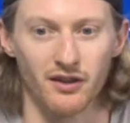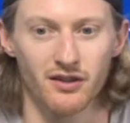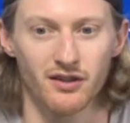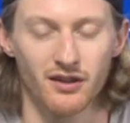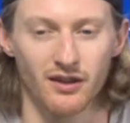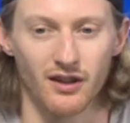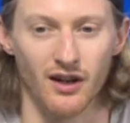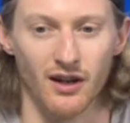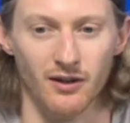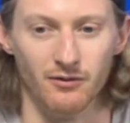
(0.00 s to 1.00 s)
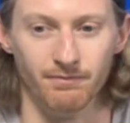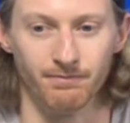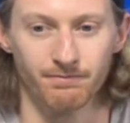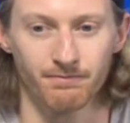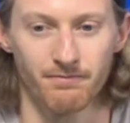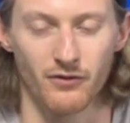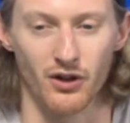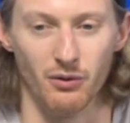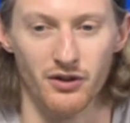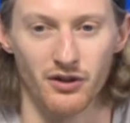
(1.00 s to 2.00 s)
It's,
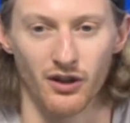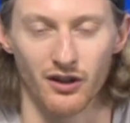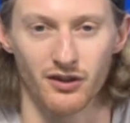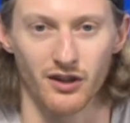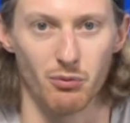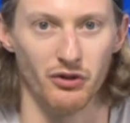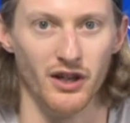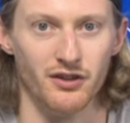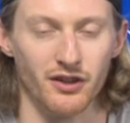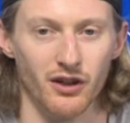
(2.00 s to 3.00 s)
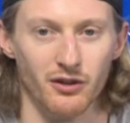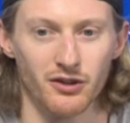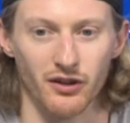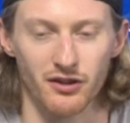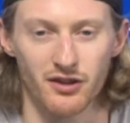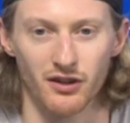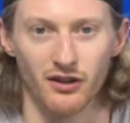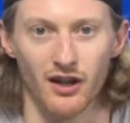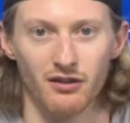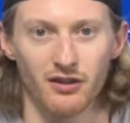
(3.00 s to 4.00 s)
you know, we just lost a couple of days ago, so there's still a
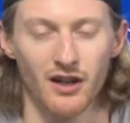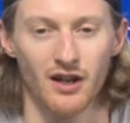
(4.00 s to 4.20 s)
lot of